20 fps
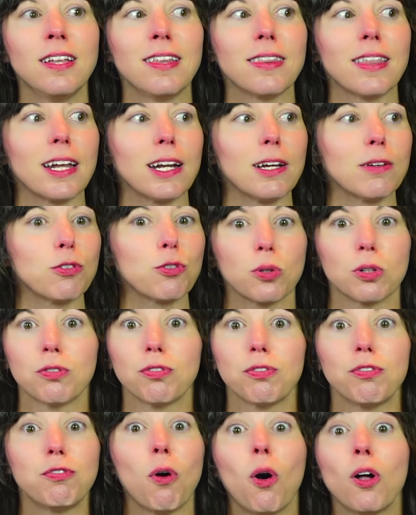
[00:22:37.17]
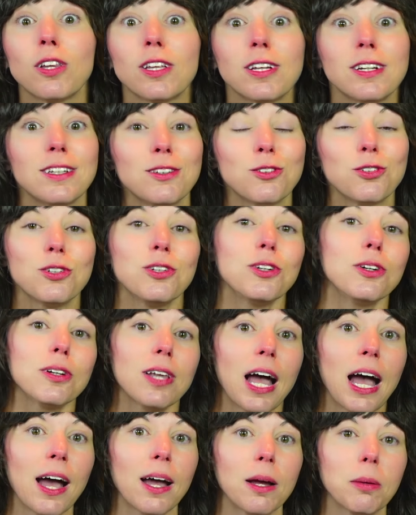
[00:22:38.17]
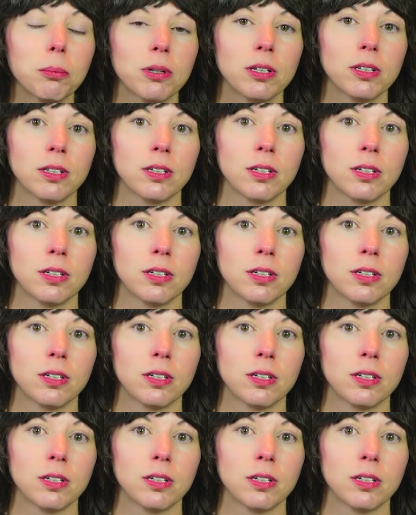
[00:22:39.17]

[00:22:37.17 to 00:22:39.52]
that have sort of fallen into your lap.